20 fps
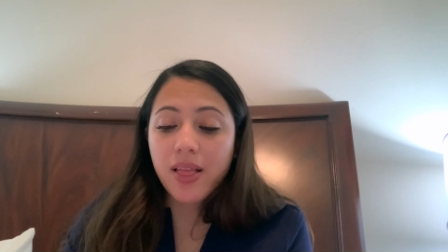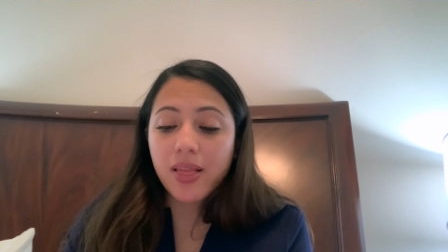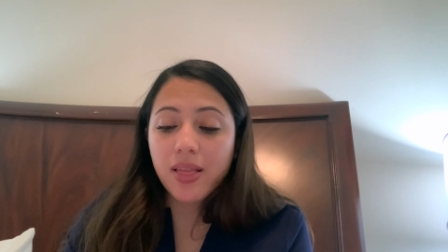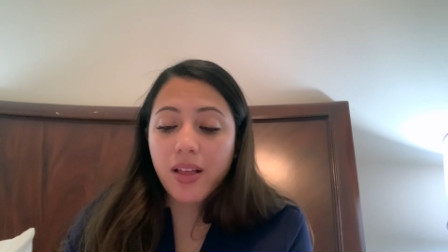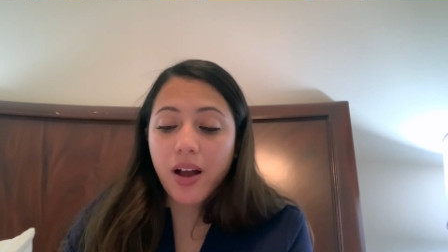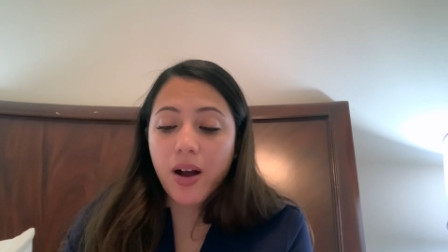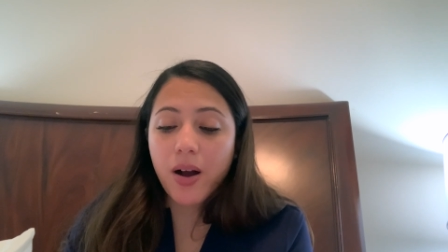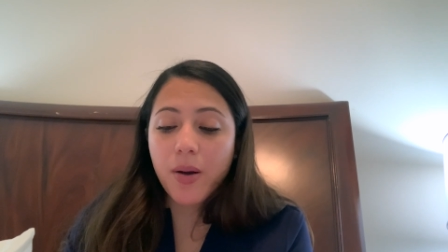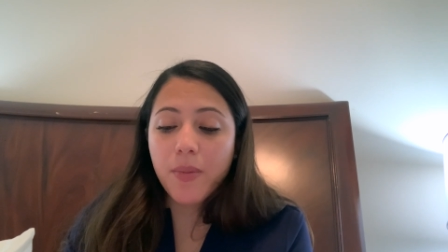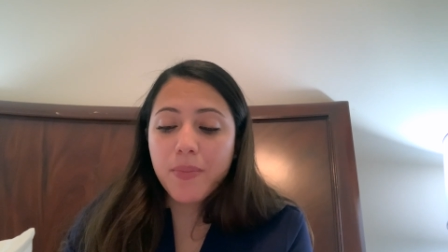
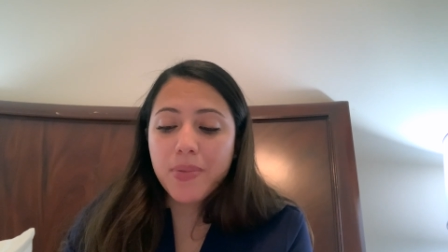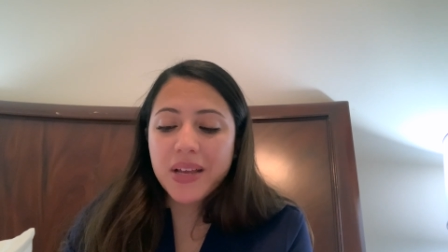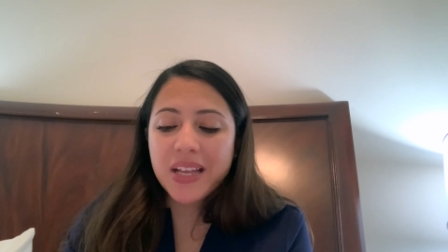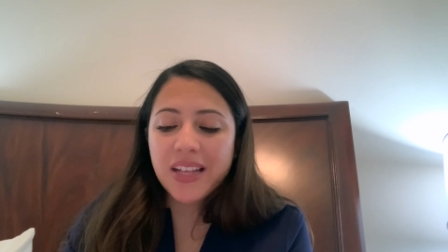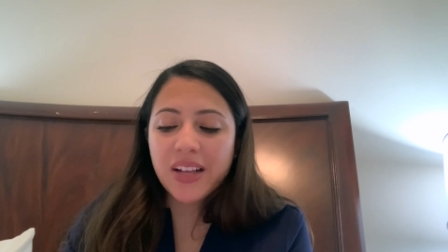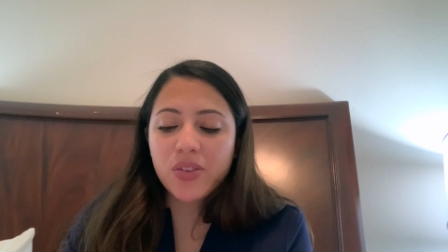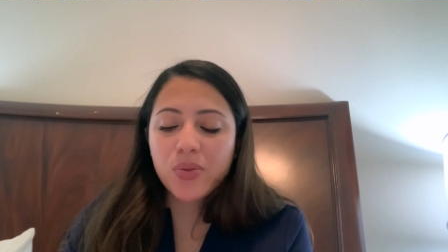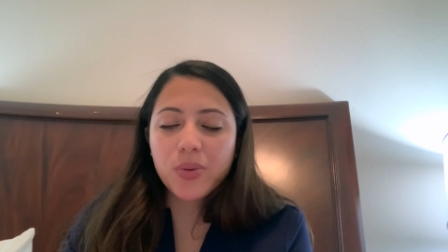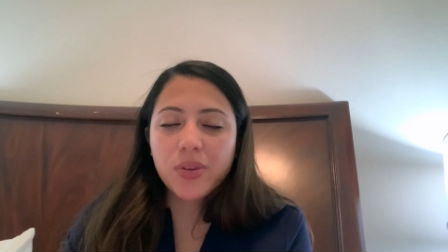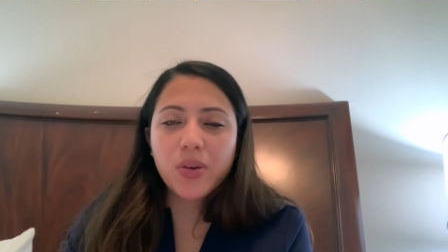hump, and
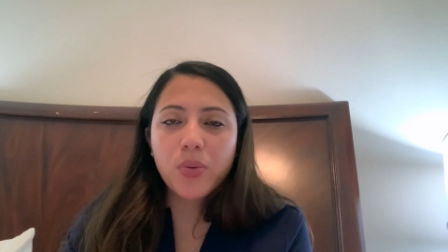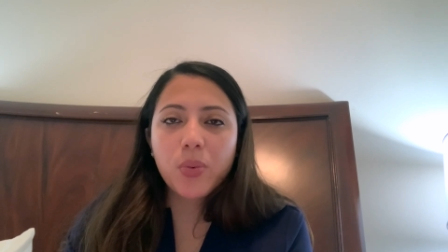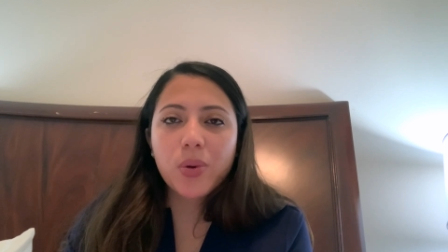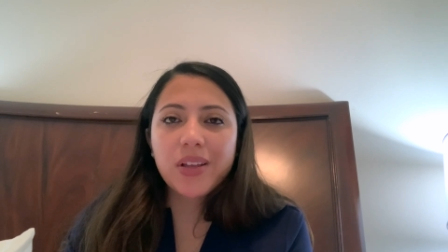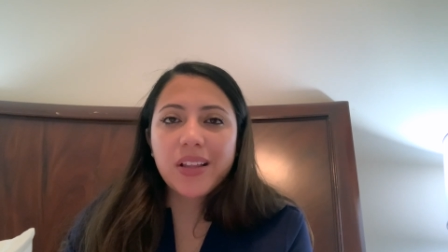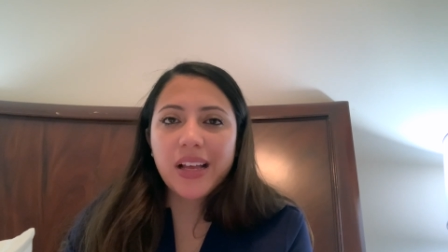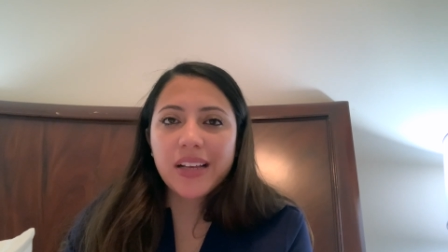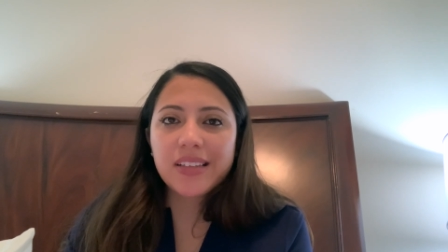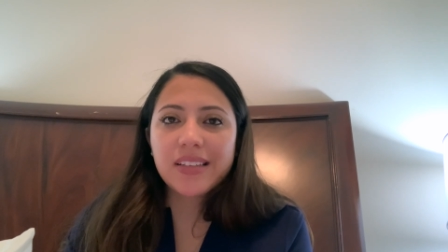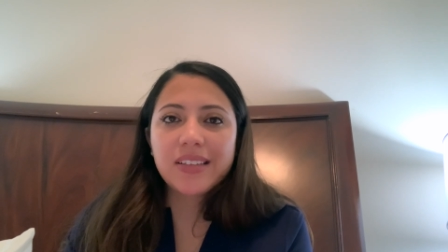that's what they really
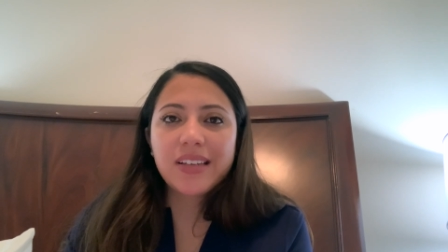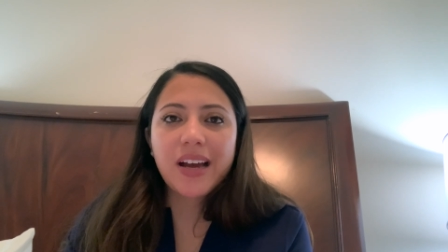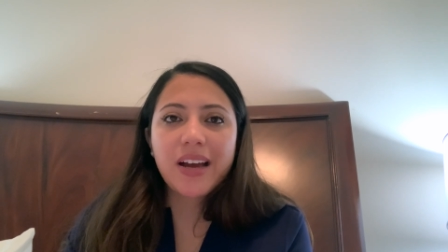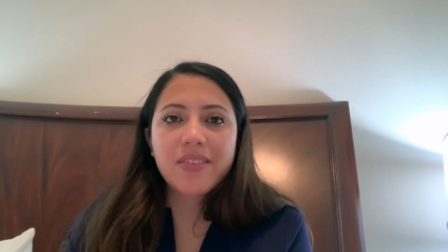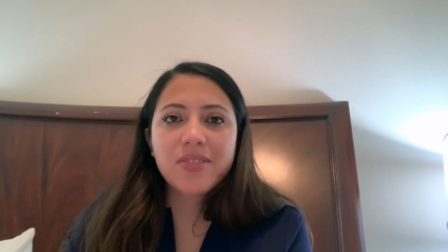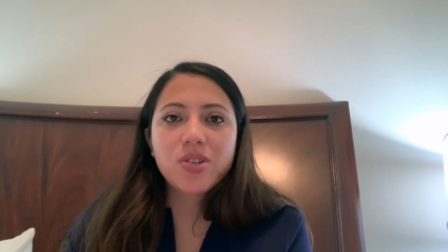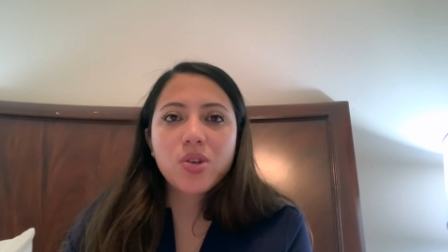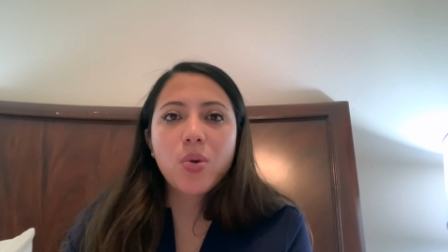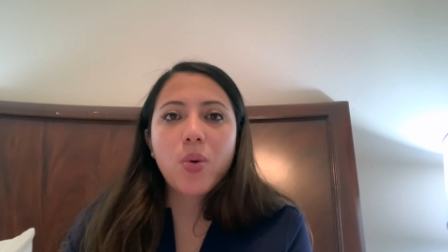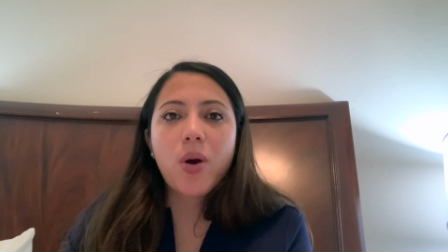like to
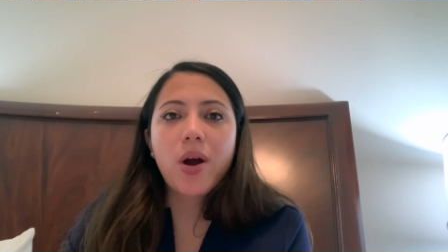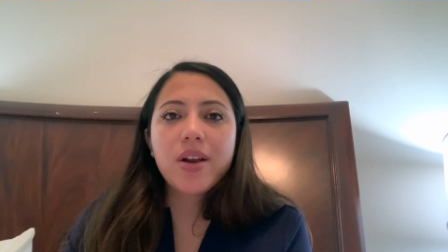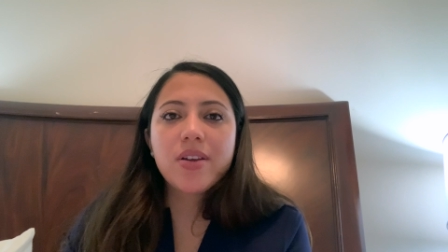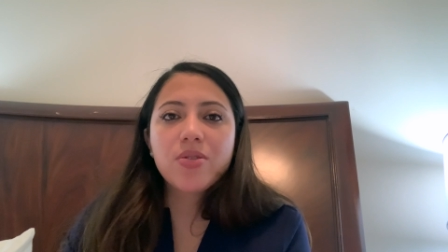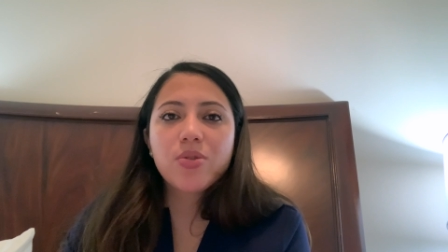test you on.